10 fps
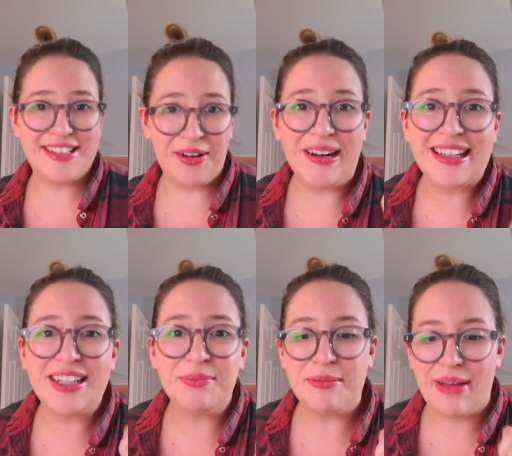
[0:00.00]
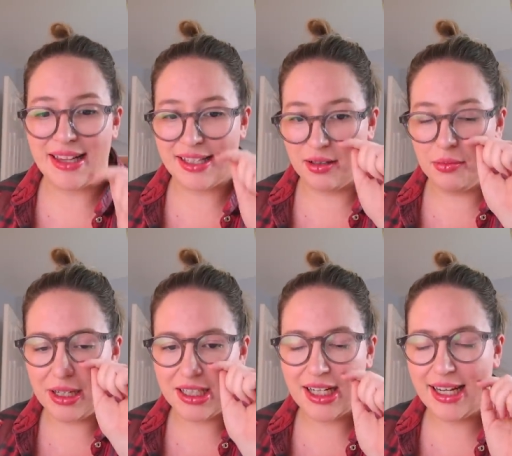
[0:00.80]
is going a little bit mental,
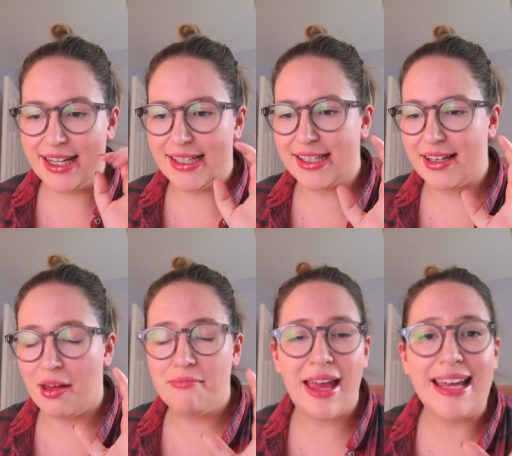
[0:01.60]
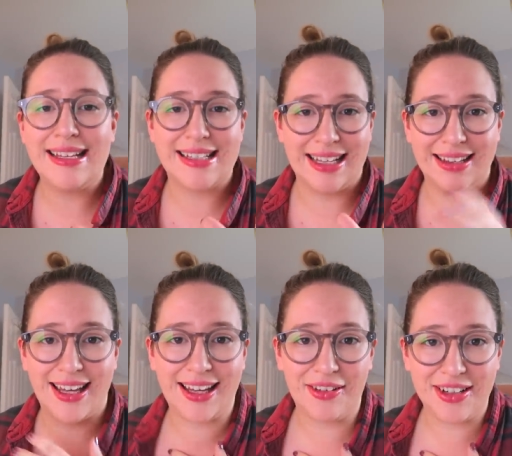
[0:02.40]
which is amazing.
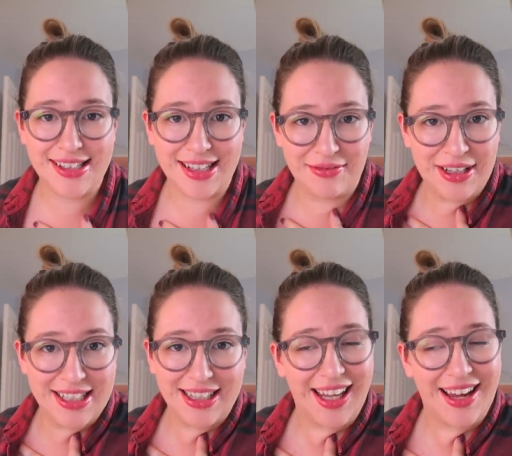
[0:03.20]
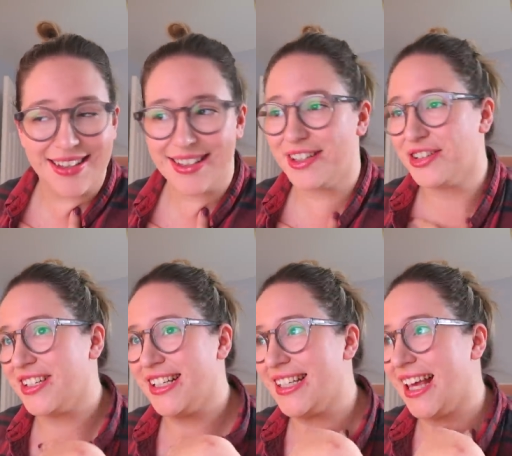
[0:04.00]
Like, honestly, reading the letters is
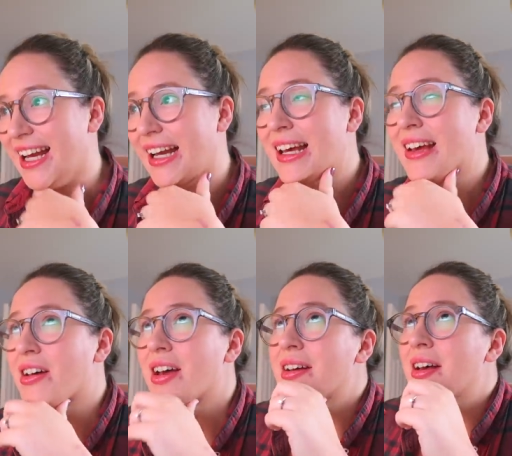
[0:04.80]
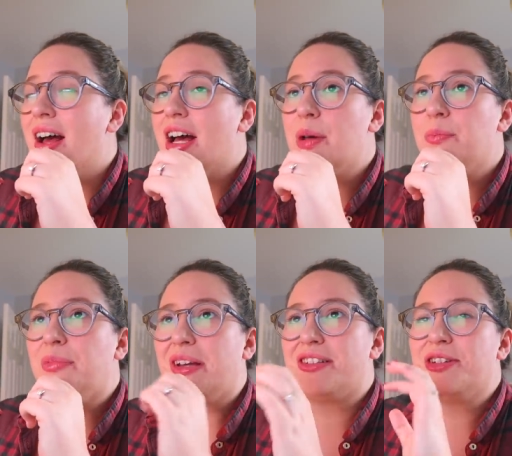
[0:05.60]
just insane. Um,
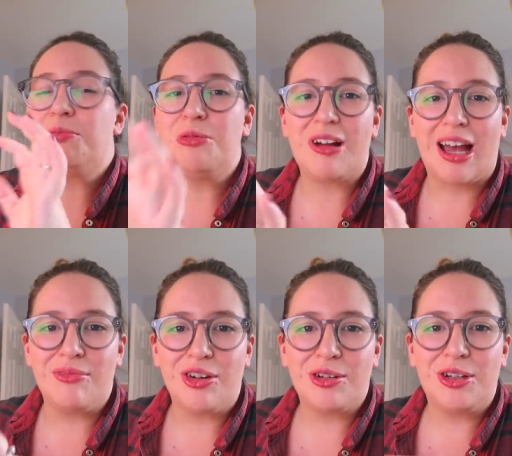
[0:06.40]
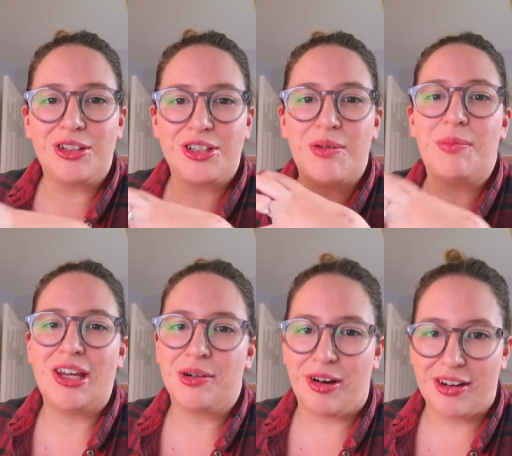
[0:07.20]
but don't worry, I'm not going to do a
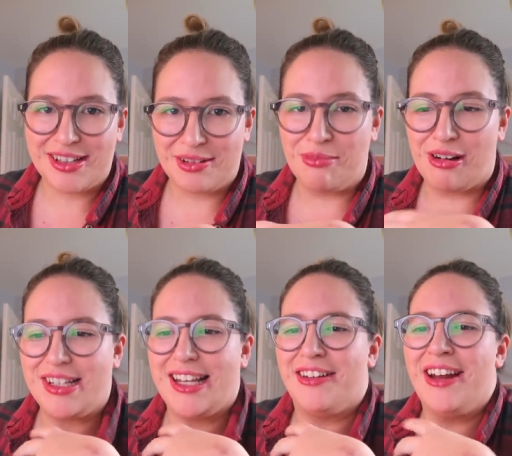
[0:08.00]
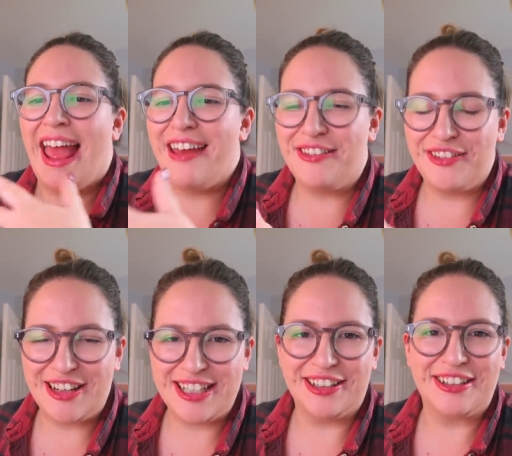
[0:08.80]
P.O. box unboxing on every
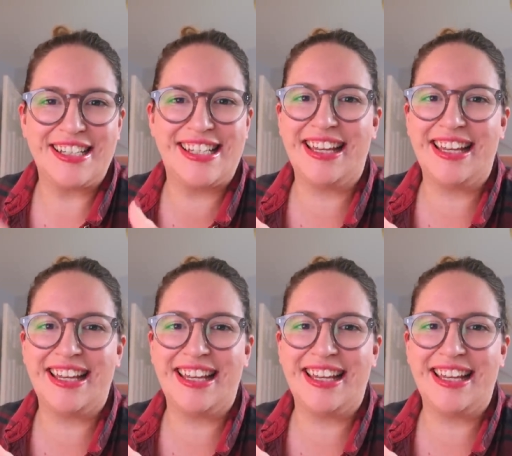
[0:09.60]
video because